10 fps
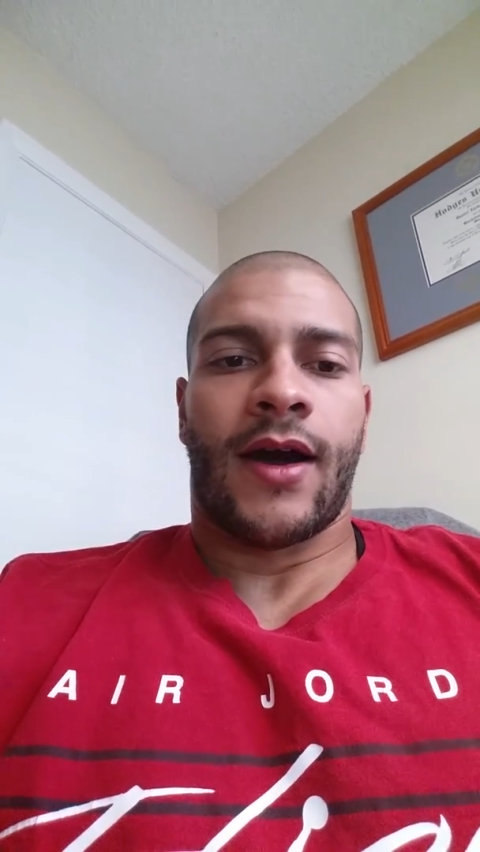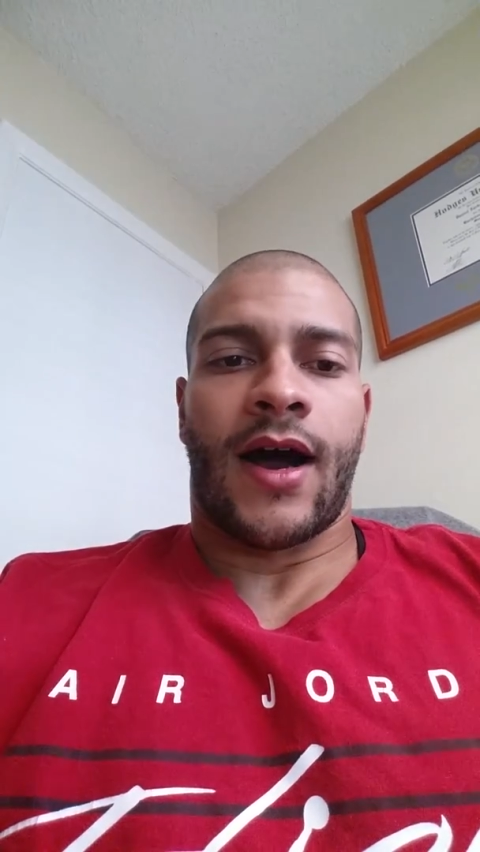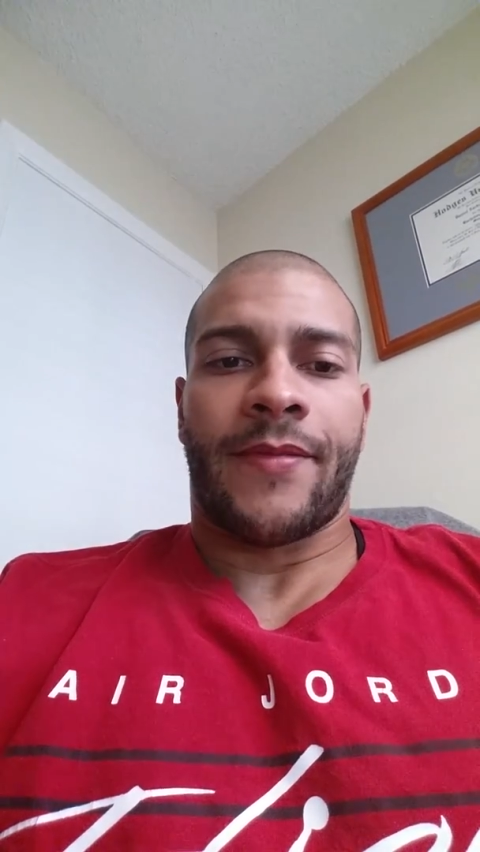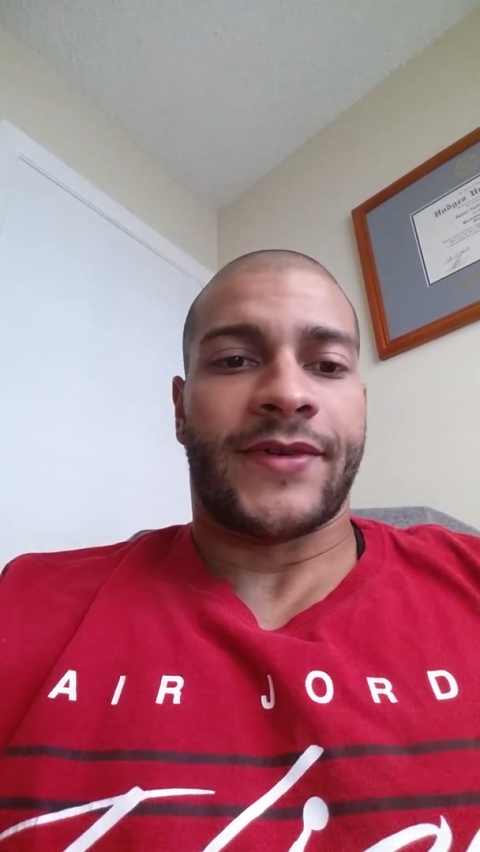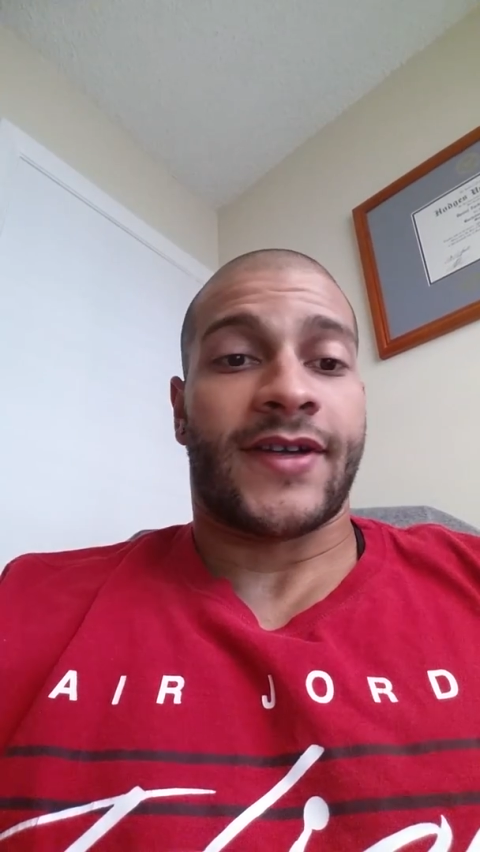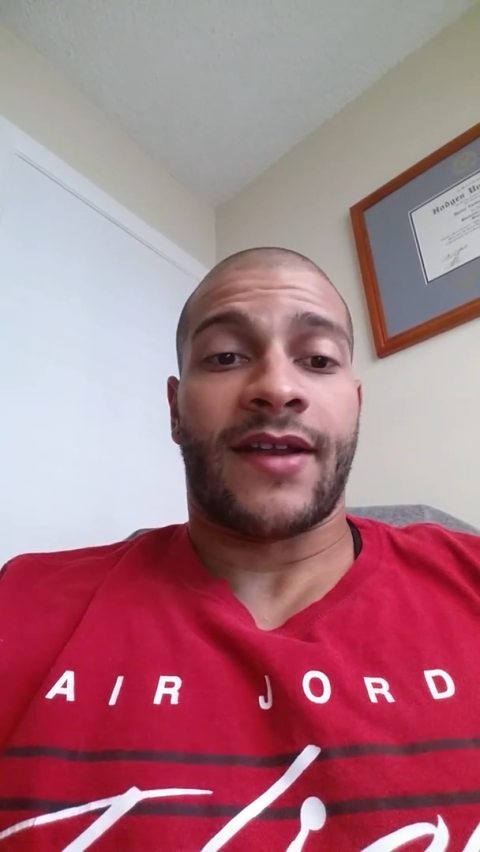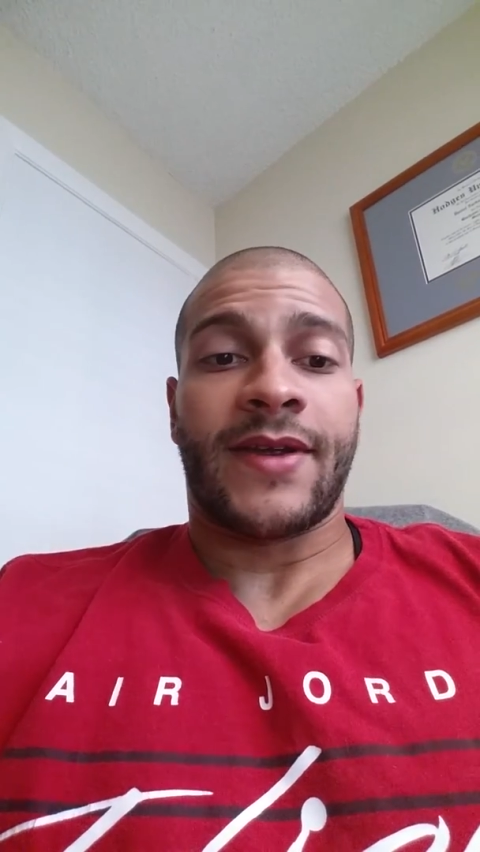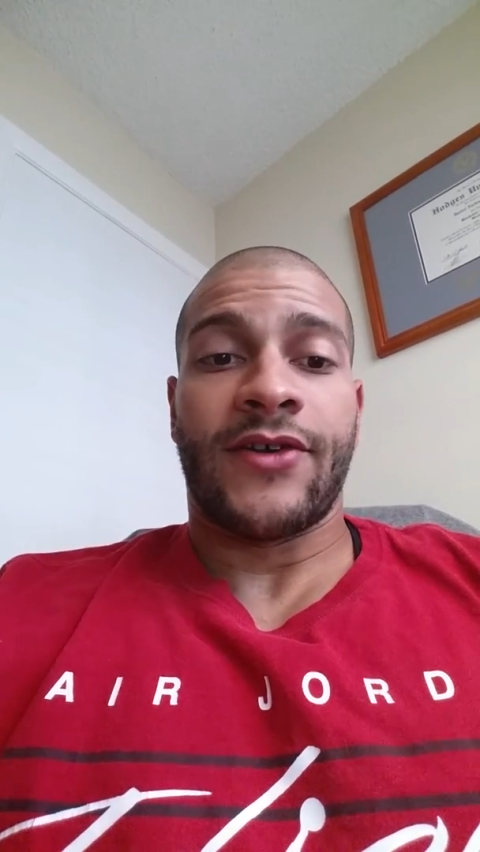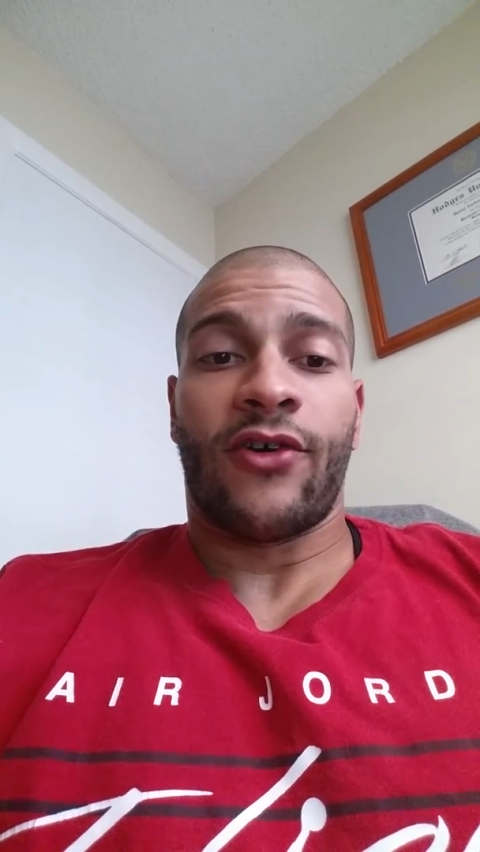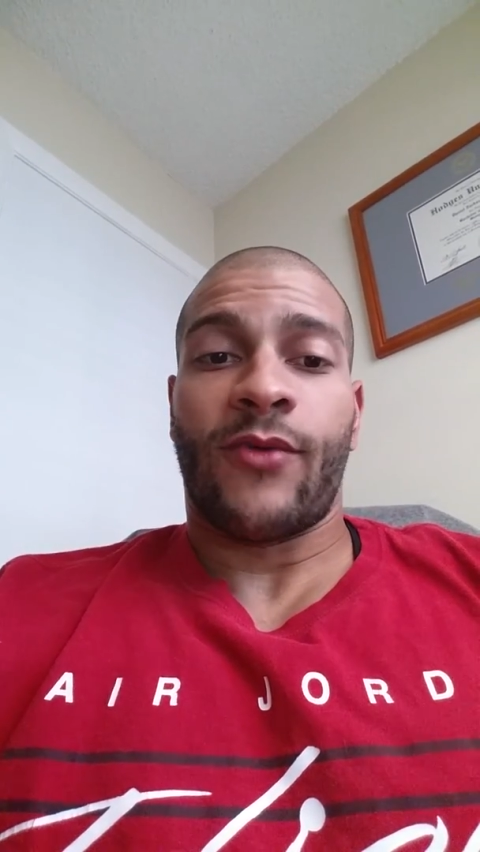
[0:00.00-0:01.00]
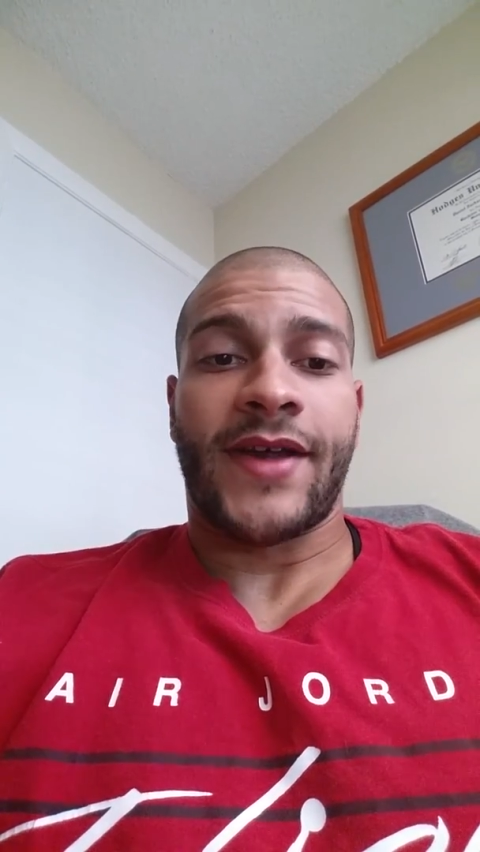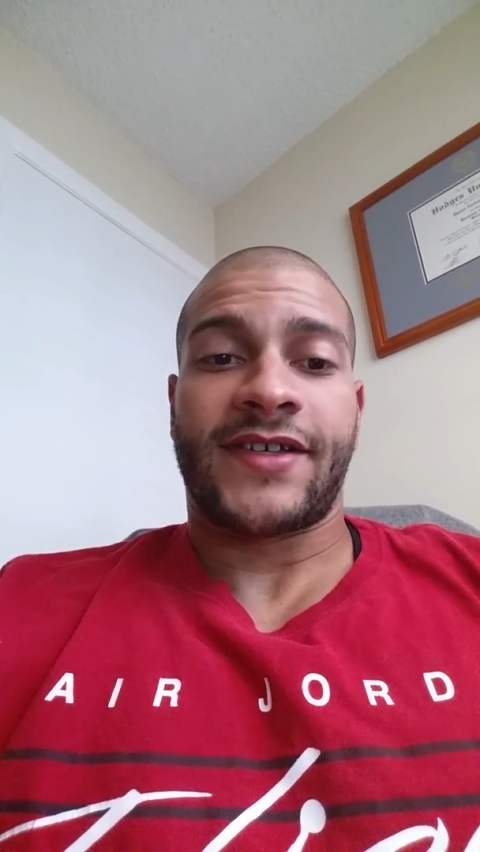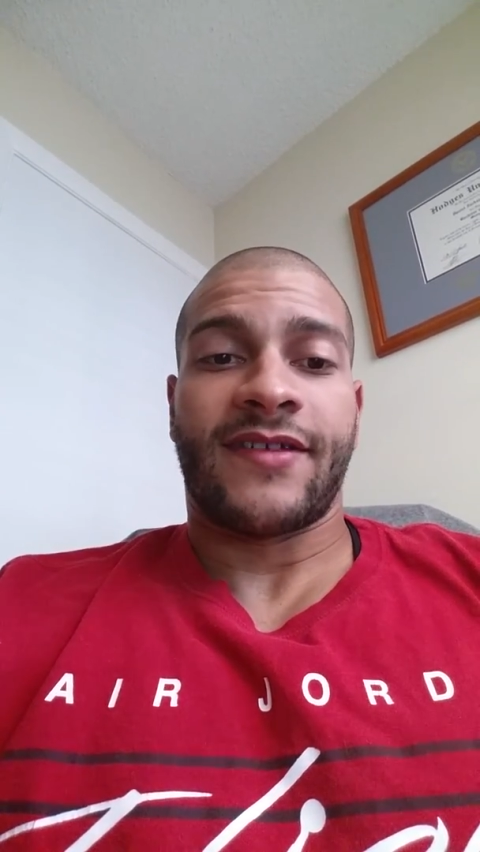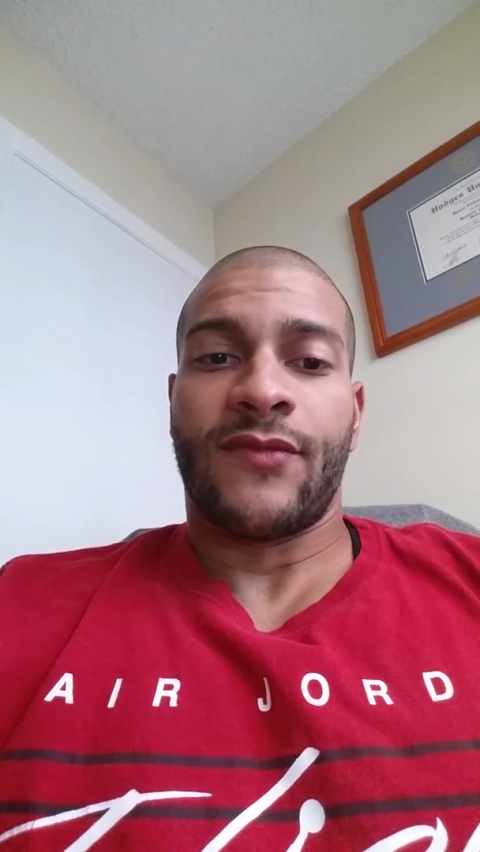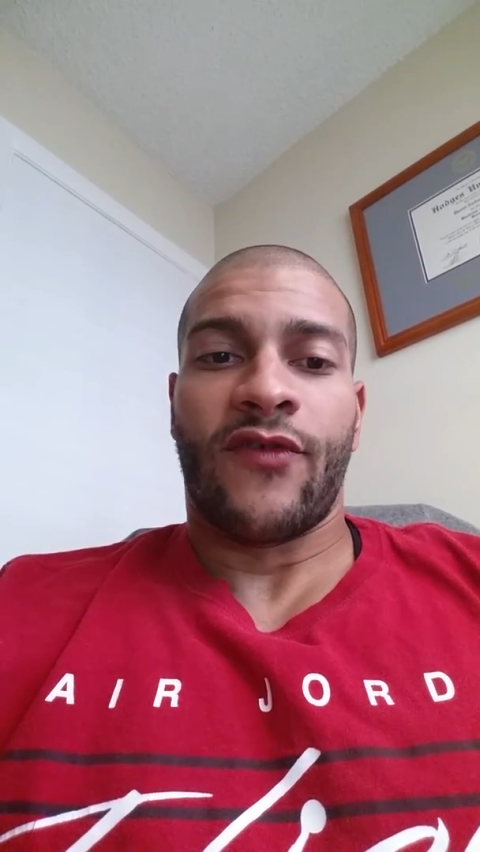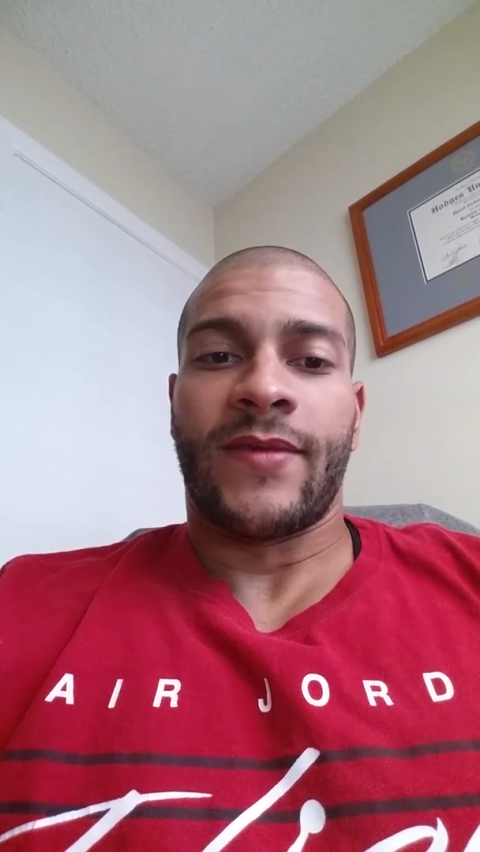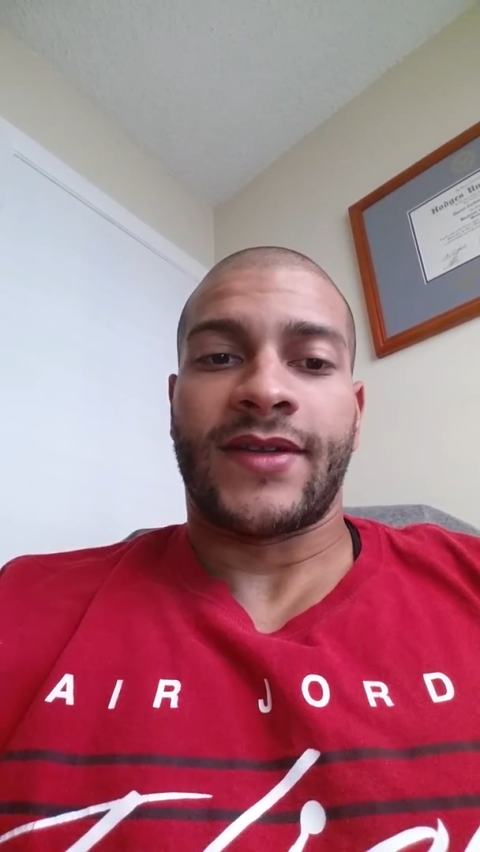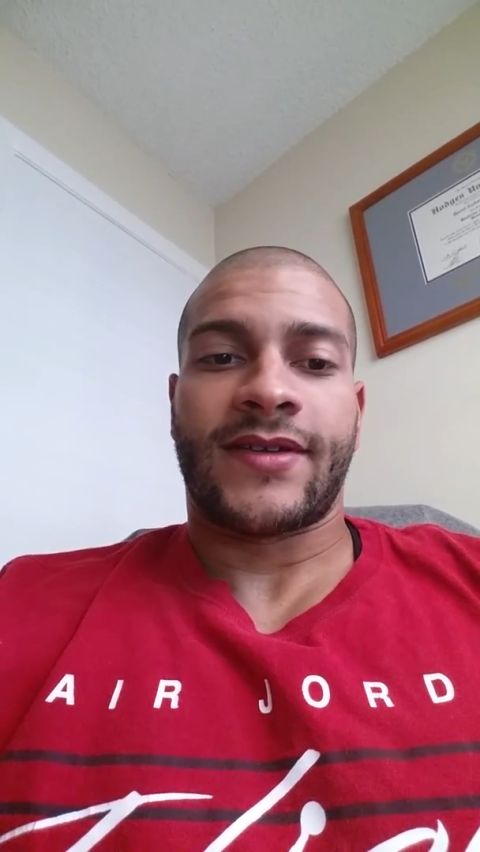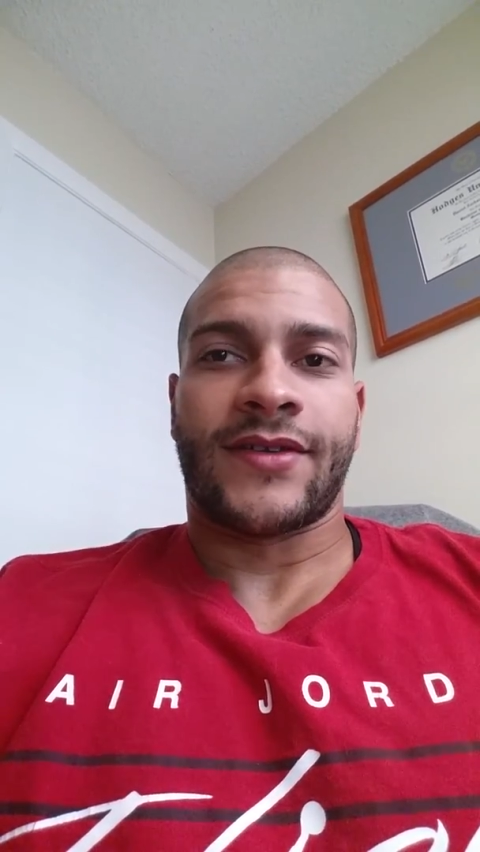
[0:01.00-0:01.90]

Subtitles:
There's going to be no wasted movements.